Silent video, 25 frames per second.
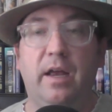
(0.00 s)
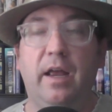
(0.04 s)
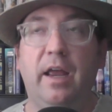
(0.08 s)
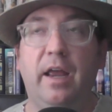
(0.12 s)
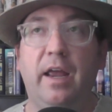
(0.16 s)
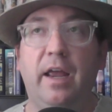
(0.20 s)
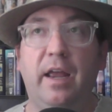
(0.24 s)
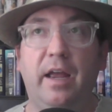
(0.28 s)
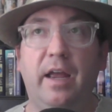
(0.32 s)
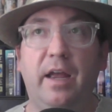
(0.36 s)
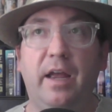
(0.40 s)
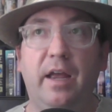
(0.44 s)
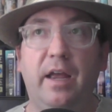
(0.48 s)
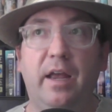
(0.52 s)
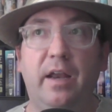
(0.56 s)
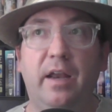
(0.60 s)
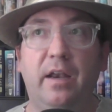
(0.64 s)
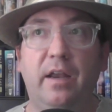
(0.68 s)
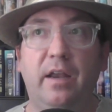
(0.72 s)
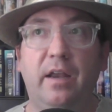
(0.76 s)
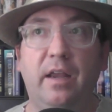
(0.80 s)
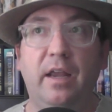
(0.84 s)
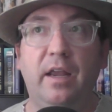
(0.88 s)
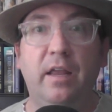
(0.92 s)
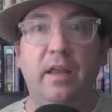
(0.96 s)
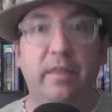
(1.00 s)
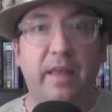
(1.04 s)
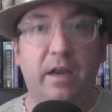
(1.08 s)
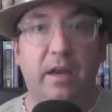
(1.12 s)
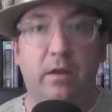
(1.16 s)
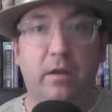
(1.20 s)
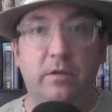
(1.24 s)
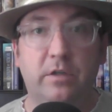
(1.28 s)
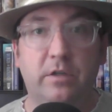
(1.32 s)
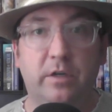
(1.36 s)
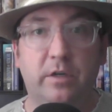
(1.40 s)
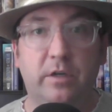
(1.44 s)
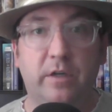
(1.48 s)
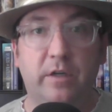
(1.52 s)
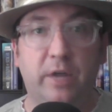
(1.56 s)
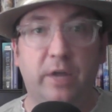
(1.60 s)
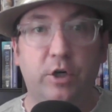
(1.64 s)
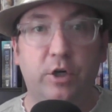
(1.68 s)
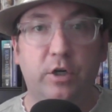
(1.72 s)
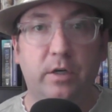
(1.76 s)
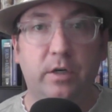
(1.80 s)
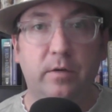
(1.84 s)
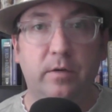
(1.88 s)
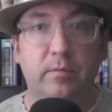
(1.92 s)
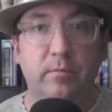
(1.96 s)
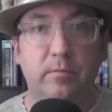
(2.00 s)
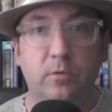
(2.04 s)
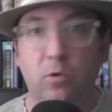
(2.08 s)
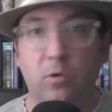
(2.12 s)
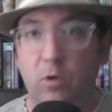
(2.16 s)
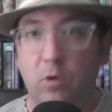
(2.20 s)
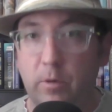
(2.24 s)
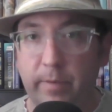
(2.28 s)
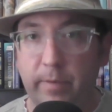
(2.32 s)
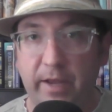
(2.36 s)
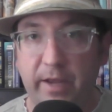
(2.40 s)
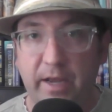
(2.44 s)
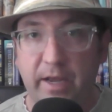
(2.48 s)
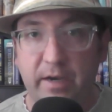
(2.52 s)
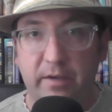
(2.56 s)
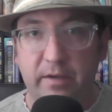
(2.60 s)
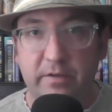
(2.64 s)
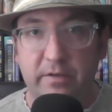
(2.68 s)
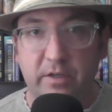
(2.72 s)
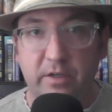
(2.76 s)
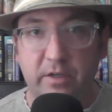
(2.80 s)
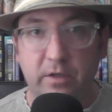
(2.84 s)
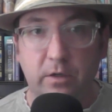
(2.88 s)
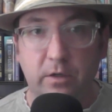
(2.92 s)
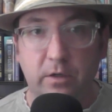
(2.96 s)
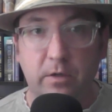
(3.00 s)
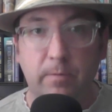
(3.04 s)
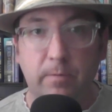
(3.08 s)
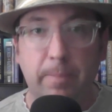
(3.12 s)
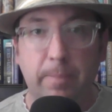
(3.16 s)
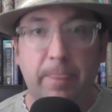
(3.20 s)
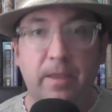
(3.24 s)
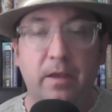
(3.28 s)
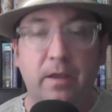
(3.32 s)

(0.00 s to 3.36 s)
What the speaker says: And in that altercation, Glorbad is killed.